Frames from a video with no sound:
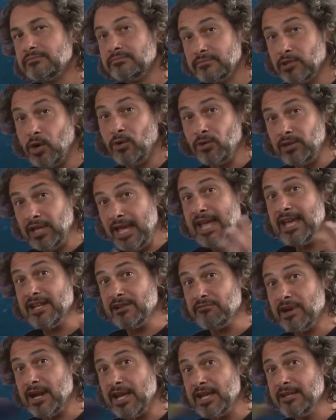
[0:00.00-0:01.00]
The whole
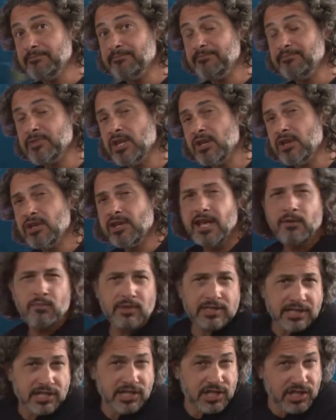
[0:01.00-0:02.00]
head, right? And
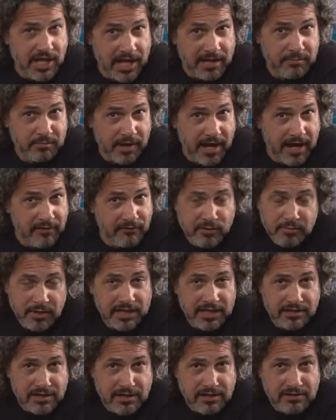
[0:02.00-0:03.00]
what's a shape
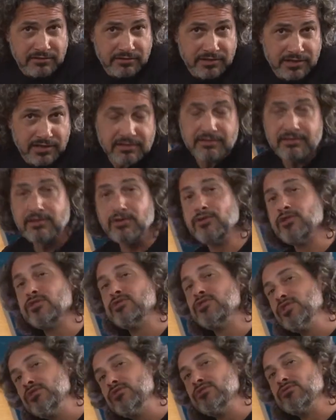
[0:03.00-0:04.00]
everybody knows you
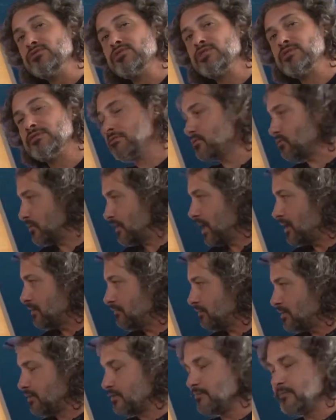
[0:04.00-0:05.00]
could use to
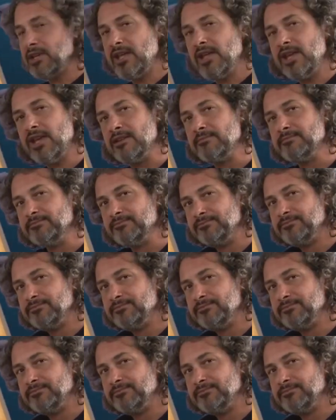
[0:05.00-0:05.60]
create a human head?